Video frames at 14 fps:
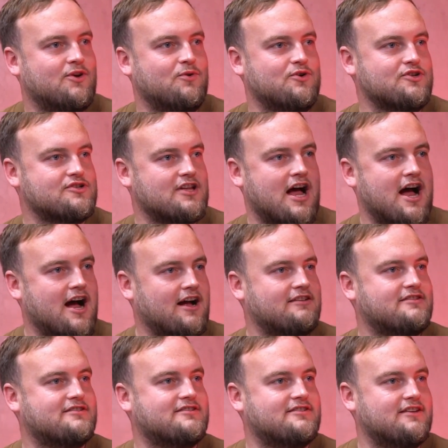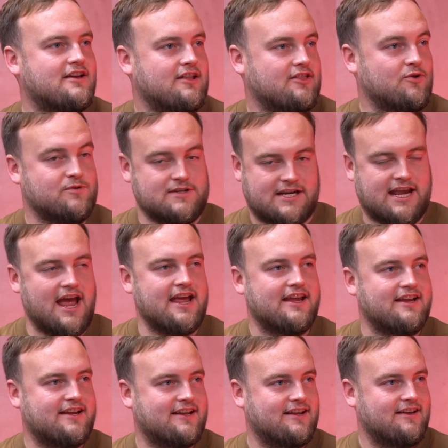There was hats, there was a
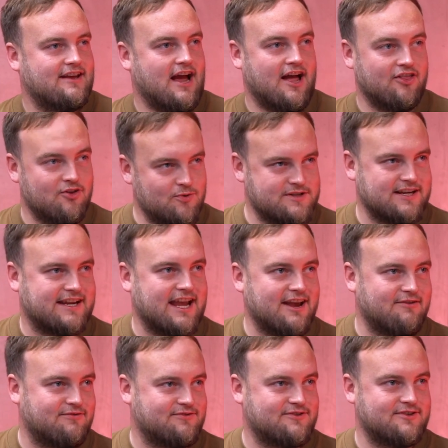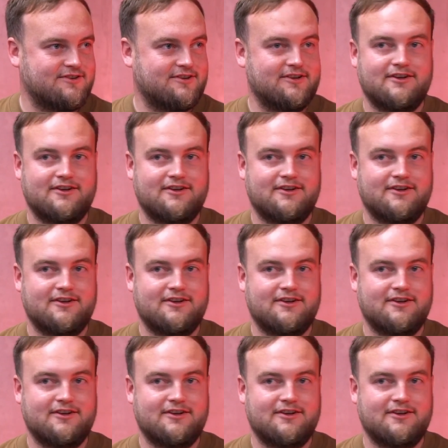cake, and there was a gift.